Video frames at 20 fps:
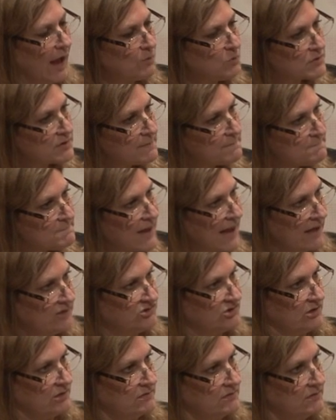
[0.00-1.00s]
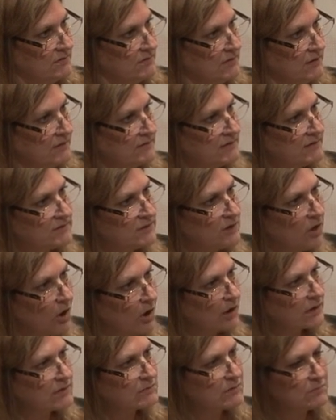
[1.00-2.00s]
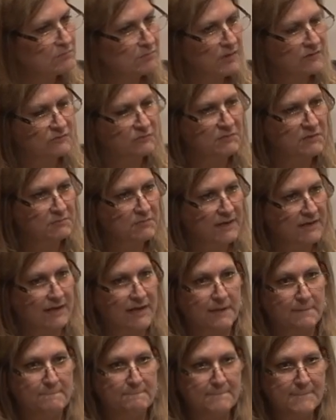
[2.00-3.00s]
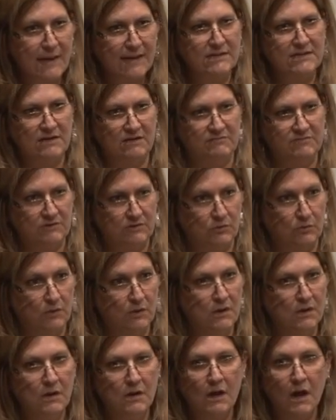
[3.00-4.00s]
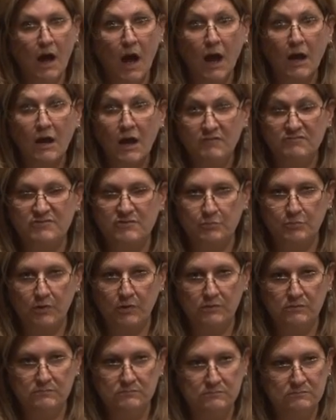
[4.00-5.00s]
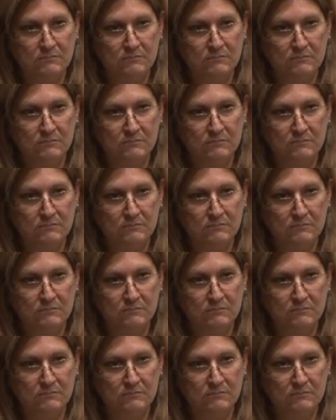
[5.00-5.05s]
I would imagine that the argument must be making many of you uncomfortable.